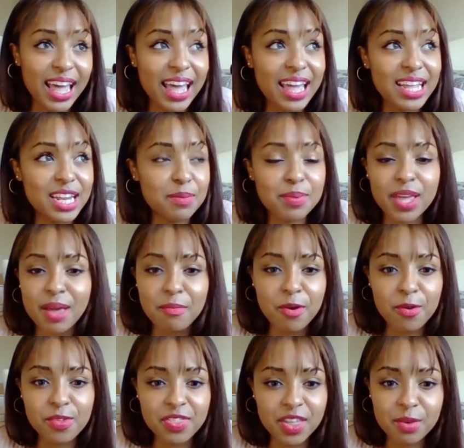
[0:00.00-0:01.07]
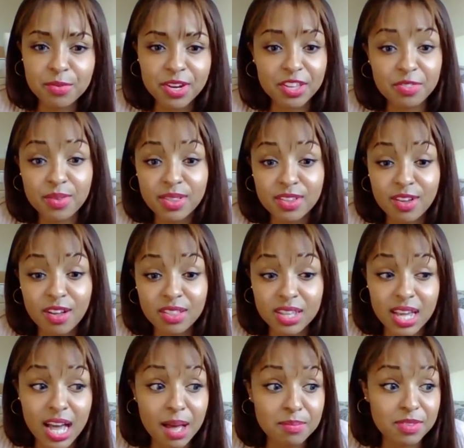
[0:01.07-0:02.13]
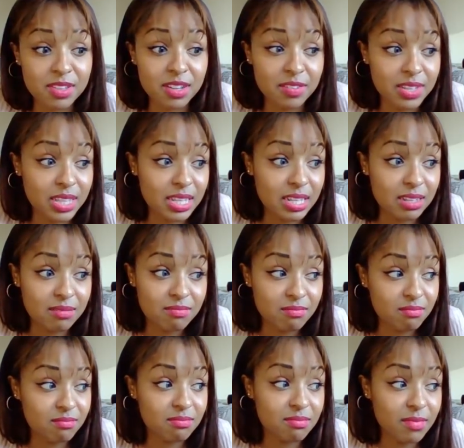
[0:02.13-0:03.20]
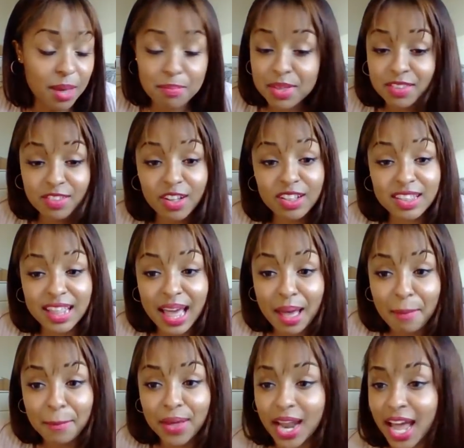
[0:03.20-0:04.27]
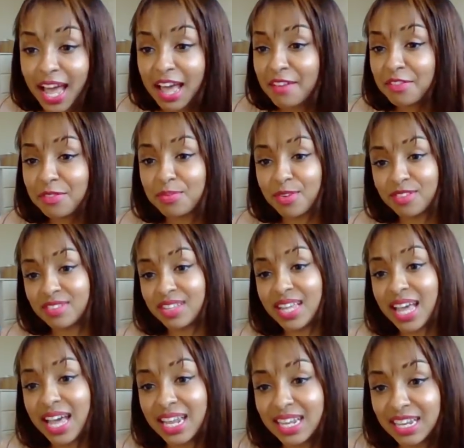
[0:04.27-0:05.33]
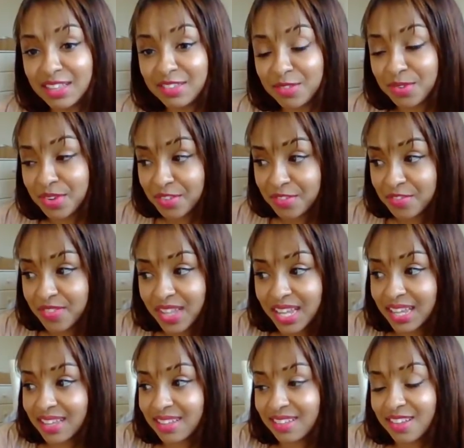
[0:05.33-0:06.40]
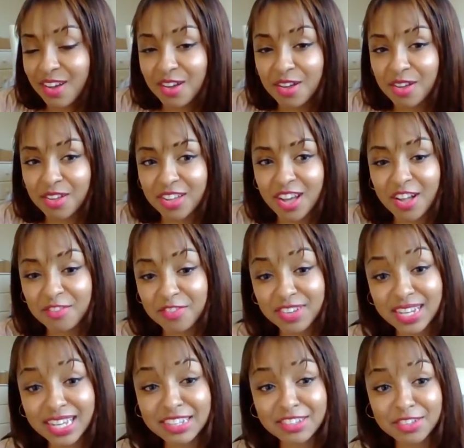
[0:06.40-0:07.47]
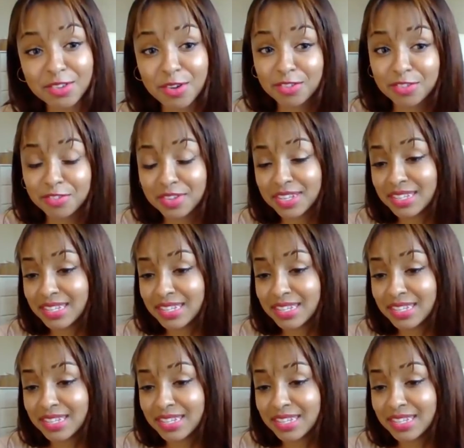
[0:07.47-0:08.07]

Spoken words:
And it became a whole thing where they threatened to call the cops and everything. I missed all of that, but I haven't personally had any sort of like confrontation or